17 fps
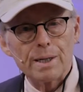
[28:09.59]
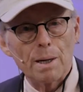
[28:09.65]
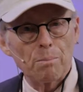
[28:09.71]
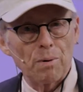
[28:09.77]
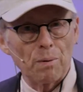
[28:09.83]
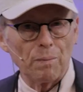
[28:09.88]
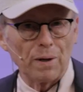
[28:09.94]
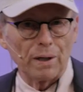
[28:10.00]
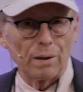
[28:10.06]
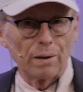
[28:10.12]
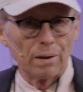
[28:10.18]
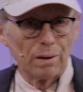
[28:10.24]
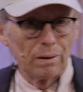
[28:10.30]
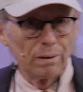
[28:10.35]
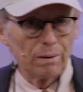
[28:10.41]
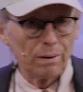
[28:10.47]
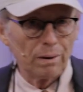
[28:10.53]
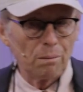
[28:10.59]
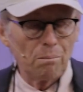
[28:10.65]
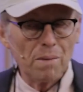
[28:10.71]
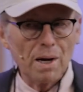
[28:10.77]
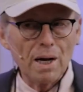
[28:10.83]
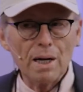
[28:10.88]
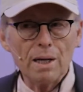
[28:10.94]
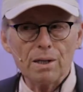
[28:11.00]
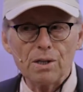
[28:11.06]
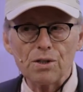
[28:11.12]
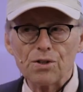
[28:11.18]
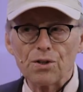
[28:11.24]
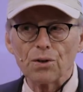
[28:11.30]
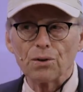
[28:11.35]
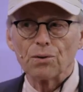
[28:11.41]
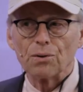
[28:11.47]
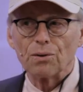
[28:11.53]
temperament. Many of these
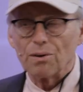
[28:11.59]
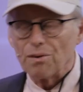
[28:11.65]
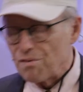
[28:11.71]
children